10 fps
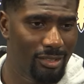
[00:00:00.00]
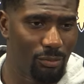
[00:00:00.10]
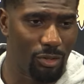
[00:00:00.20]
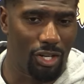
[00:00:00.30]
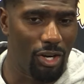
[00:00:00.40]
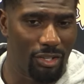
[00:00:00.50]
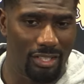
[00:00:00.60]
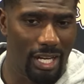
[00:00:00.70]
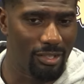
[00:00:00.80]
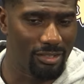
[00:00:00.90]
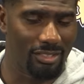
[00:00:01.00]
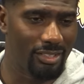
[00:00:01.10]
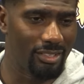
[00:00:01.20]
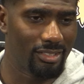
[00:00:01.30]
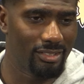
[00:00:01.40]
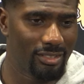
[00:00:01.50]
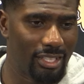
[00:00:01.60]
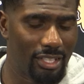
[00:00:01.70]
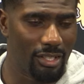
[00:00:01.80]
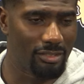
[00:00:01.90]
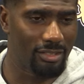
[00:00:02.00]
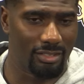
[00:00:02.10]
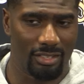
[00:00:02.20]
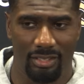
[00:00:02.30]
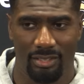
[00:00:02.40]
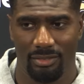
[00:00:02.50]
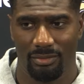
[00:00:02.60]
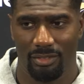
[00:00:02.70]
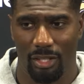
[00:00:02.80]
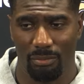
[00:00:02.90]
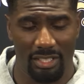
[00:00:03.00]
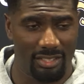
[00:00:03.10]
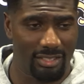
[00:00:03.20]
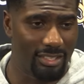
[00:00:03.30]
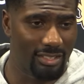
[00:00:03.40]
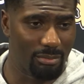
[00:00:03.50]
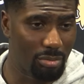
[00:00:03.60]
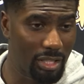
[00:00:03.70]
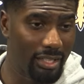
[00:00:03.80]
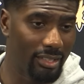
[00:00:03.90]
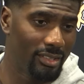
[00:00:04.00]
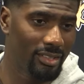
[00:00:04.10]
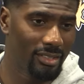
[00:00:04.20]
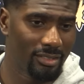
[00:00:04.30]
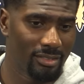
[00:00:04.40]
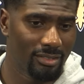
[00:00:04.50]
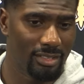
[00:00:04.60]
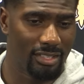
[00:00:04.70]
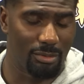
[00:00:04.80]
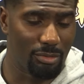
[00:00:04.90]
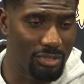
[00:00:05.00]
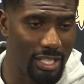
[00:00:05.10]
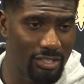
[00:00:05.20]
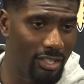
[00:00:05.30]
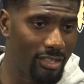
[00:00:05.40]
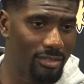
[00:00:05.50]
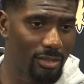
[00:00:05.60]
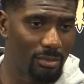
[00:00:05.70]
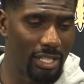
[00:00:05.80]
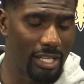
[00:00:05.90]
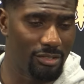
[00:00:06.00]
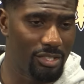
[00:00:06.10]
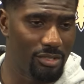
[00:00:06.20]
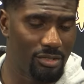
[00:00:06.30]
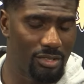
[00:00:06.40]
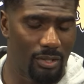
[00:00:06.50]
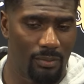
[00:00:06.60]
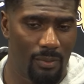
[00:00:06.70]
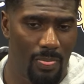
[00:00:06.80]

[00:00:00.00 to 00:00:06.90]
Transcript: worked hard, tirelessly in the offseason to come to this season and play. And some of those guys are hurt. Some of the guys are injured. So,